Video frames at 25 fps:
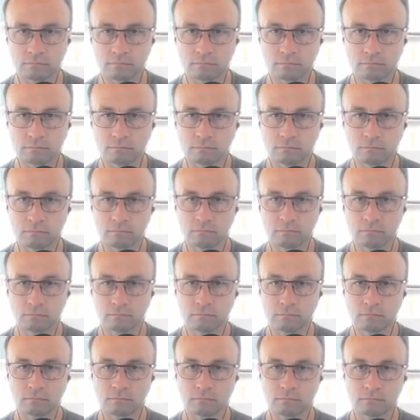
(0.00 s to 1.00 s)

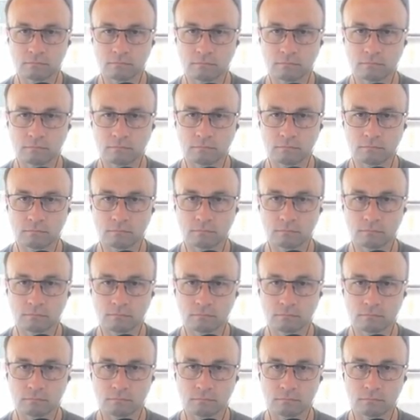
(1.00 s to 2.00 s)

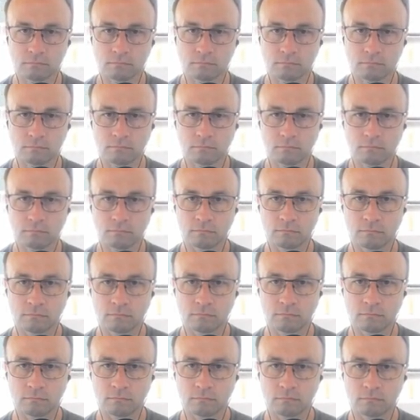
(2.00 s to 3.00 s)

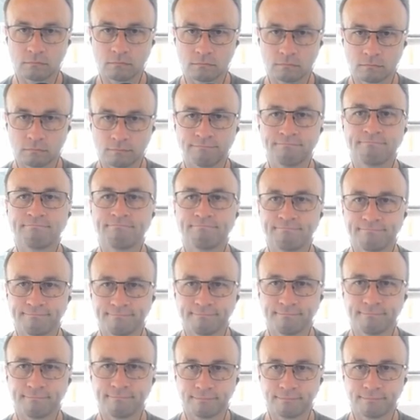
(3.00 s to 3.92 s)
(not speaking)